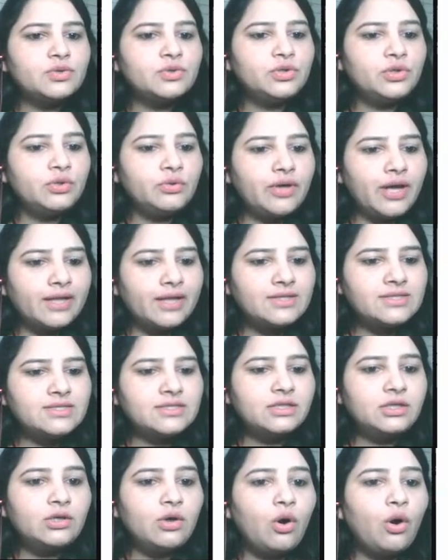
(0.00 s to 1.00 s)
So you can
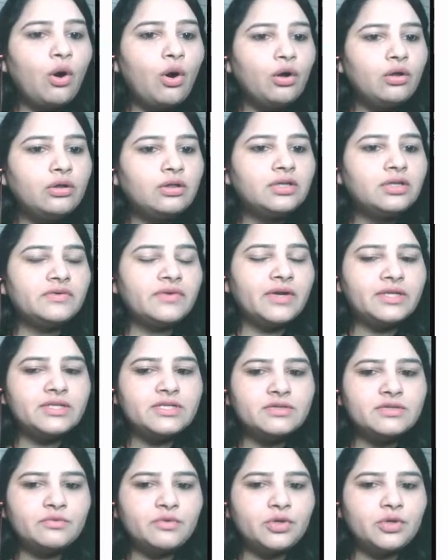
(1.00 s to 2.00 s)
see all the
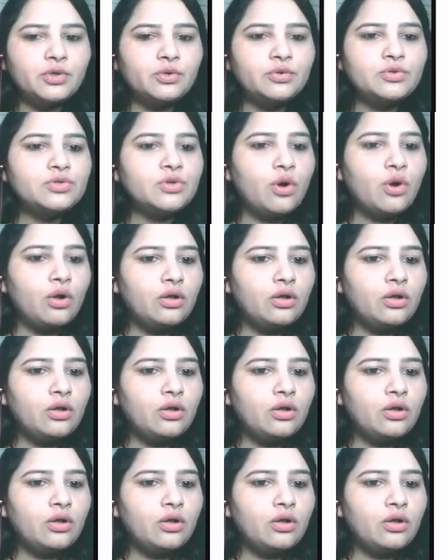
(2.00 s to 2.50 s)
writing videos.